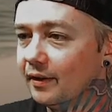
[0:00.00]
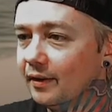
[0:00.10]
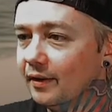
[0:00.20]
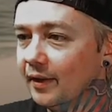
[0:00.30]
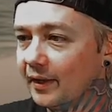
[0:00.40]

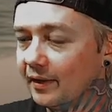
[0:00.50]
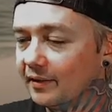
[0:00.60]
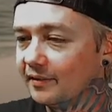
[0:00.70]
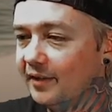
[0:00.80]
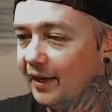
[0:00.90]
like a
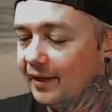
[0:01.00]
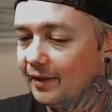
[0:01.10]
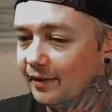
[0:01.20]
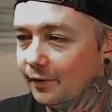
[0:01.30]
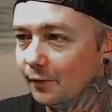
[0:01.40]

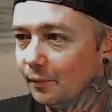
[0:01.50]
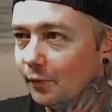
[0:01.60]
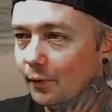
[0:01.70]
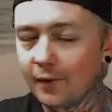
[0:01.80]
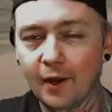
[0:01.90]
Tekken or
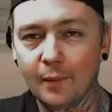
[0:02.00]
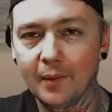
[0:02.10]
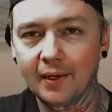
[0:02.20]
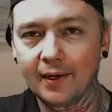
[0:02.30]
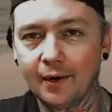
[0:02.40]
Mortal
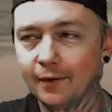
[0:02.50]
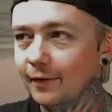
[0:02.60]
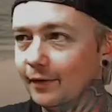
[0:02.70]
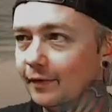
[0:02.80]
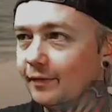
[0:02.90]
Kombat
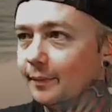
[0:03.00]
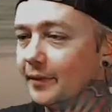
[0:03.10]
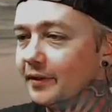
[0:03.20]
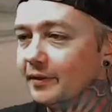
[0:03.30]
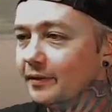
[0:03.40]
character or
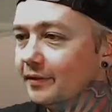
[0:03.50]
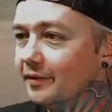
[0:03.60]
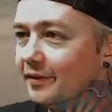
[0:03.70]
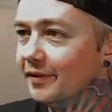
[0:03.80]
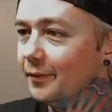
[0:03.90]
something
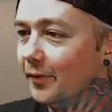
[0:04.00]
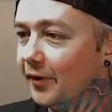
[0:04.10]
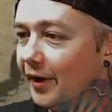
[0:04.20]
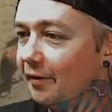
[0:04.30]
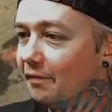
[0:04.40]
with her
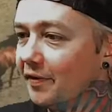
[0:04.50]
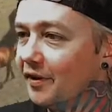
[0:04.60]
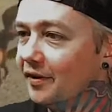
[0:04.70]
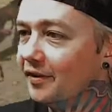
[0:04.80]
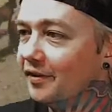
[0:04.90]
outfit.
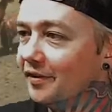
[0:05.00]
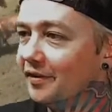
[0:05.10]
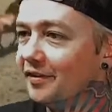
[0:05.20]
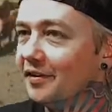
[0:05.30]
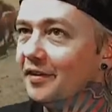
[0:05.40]

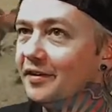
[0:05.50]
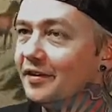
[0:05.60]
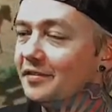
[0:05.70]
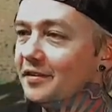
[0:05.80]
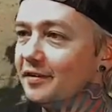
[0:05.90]

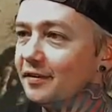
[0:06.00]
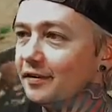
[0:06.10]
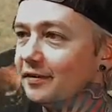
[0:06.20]
She just looks